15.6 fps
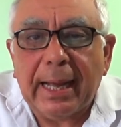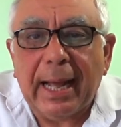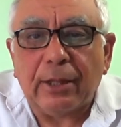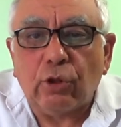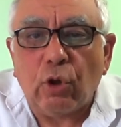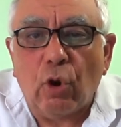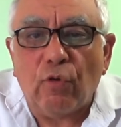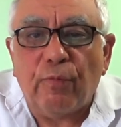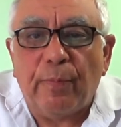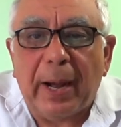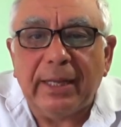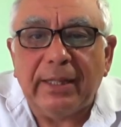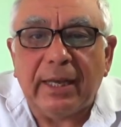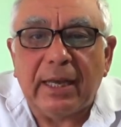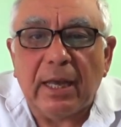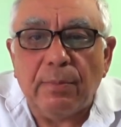cut off
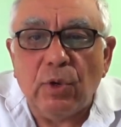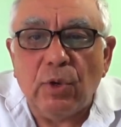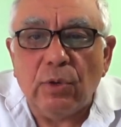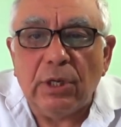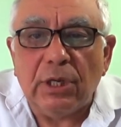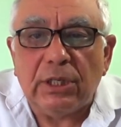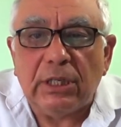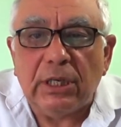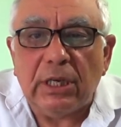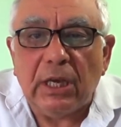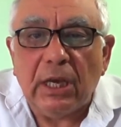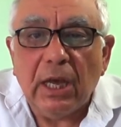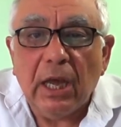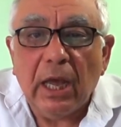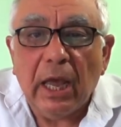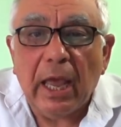by the
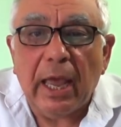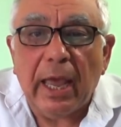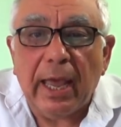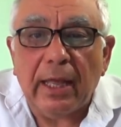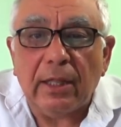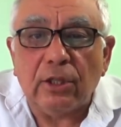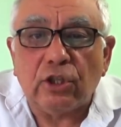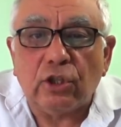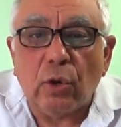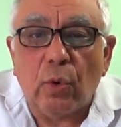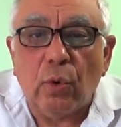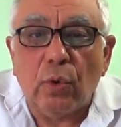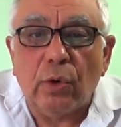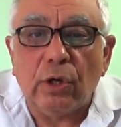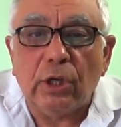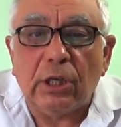community and
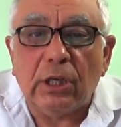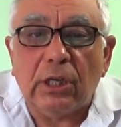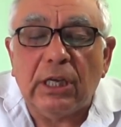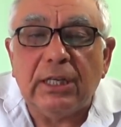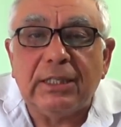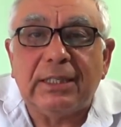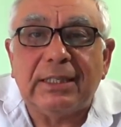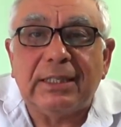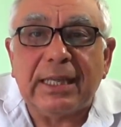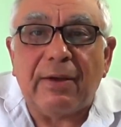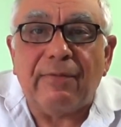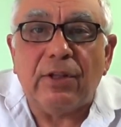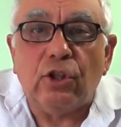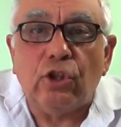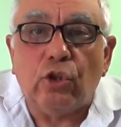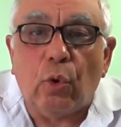so his
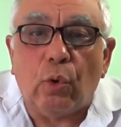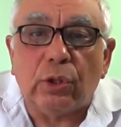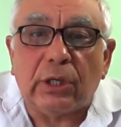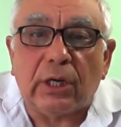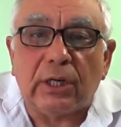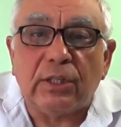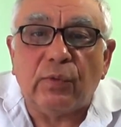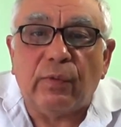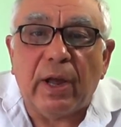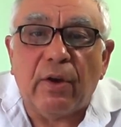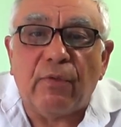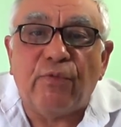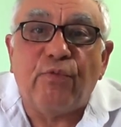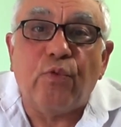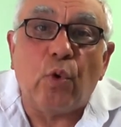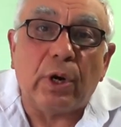seven daughters were
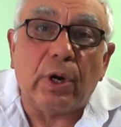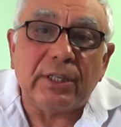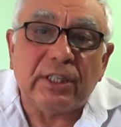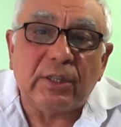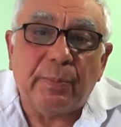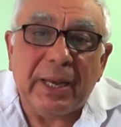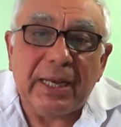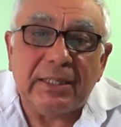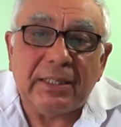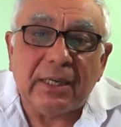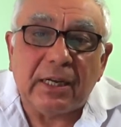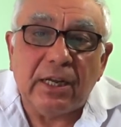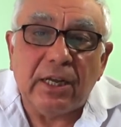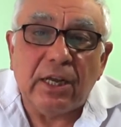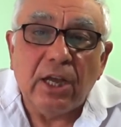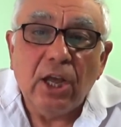forced
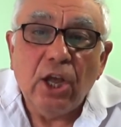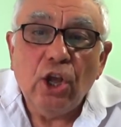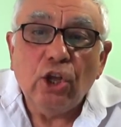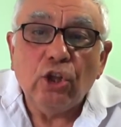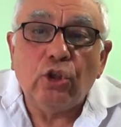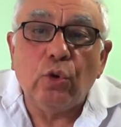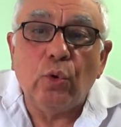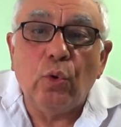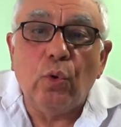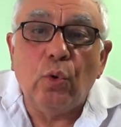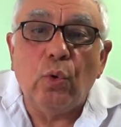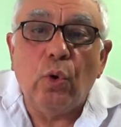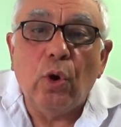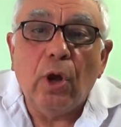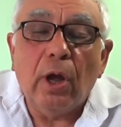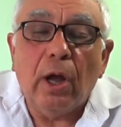basically
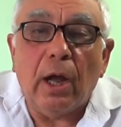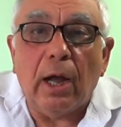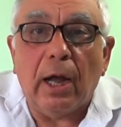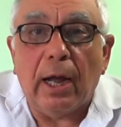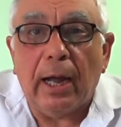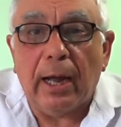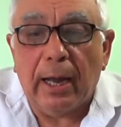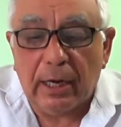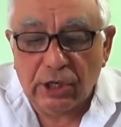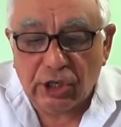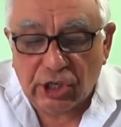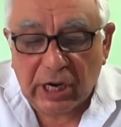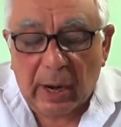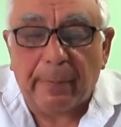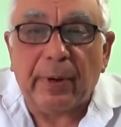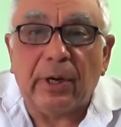to uh,
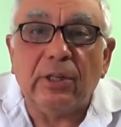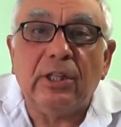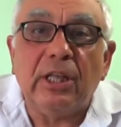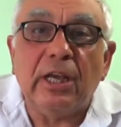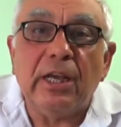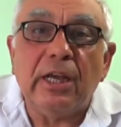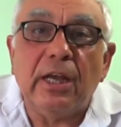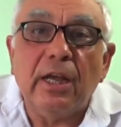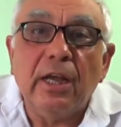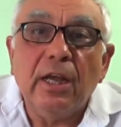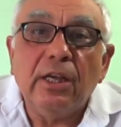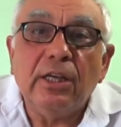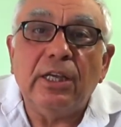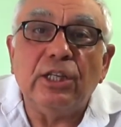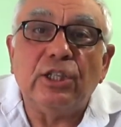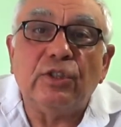shepherd the,
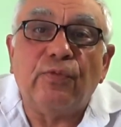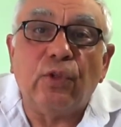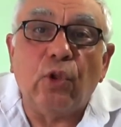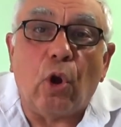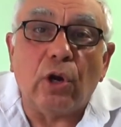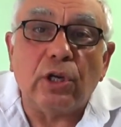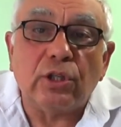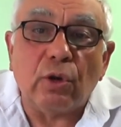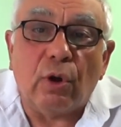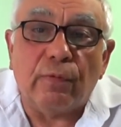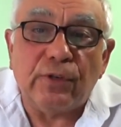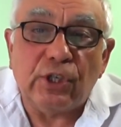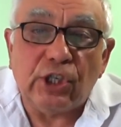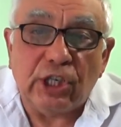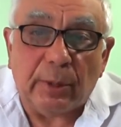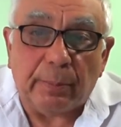his flocks of
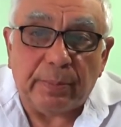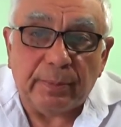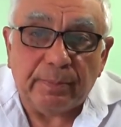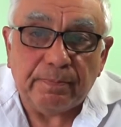sheep.